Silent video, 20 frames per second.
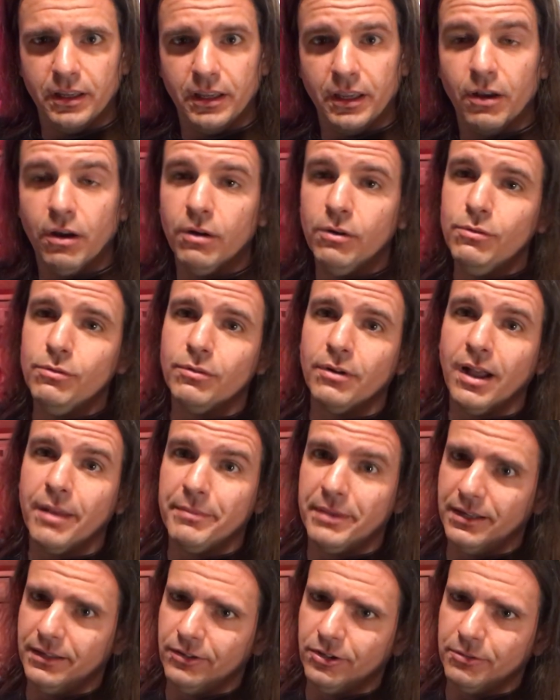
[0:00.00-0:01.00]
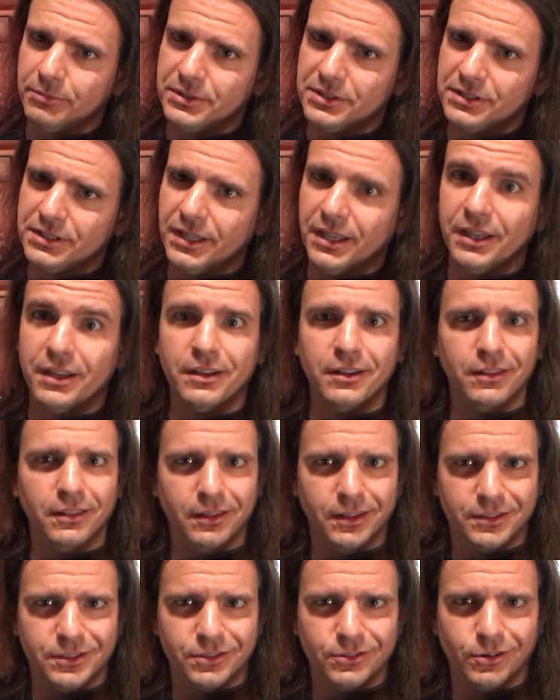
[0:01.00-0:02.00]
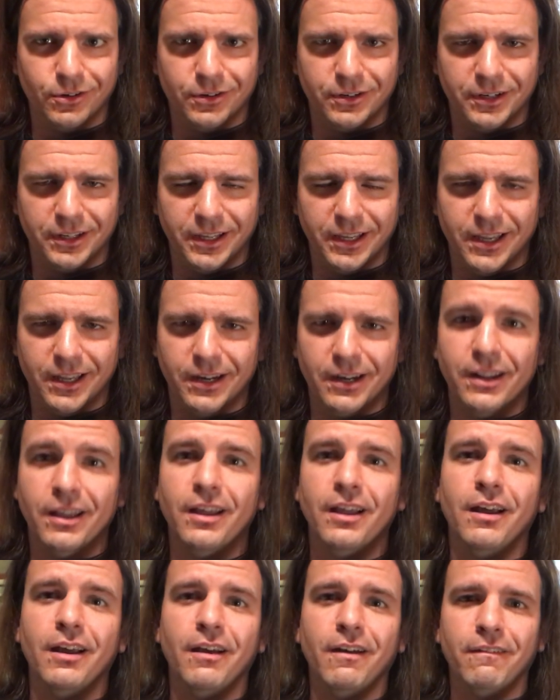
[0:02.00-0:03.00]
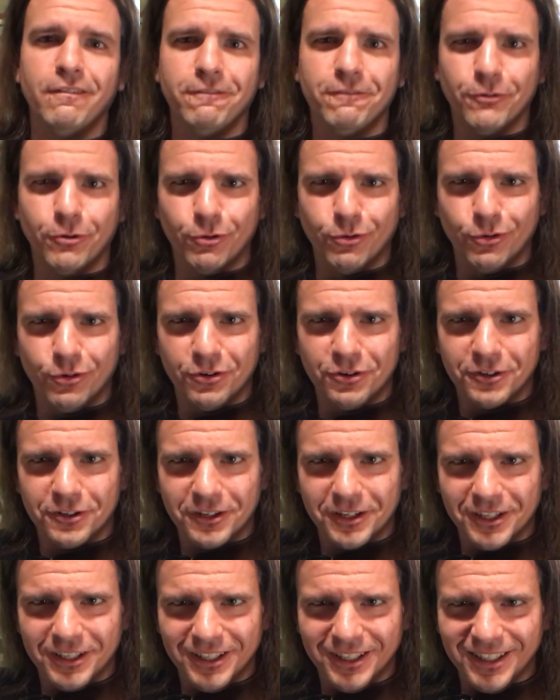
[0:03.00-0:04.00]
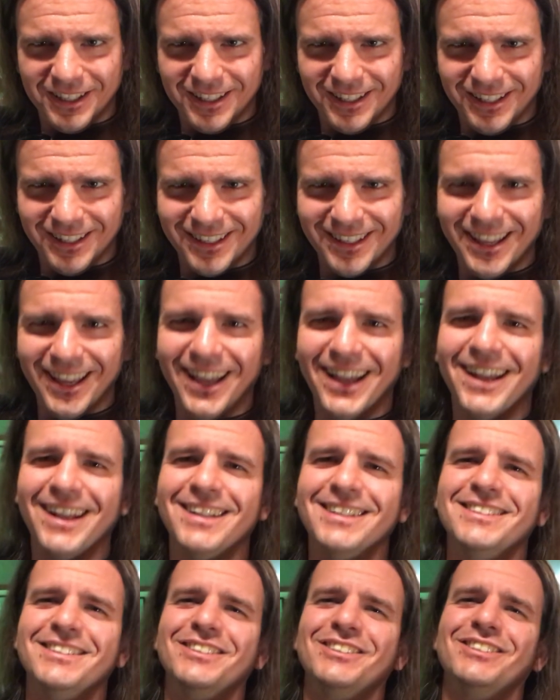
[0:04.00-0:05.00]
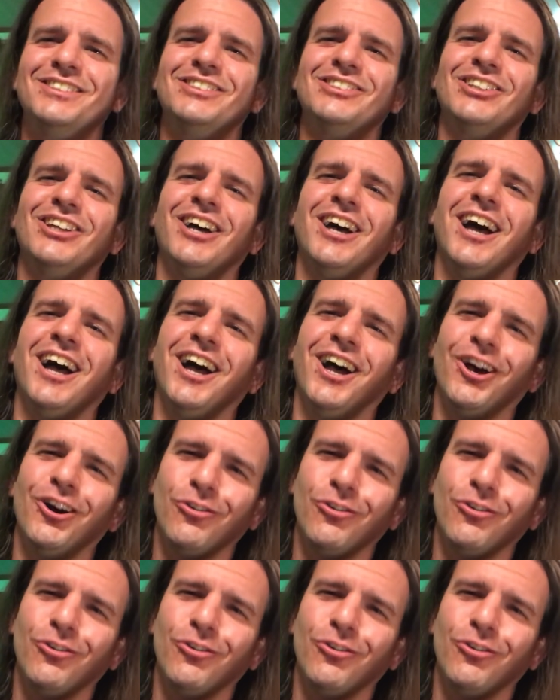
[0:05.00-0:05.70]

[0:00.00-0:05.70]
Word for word: E. Oh, I made a little mistake. Let's start it again four E and uh,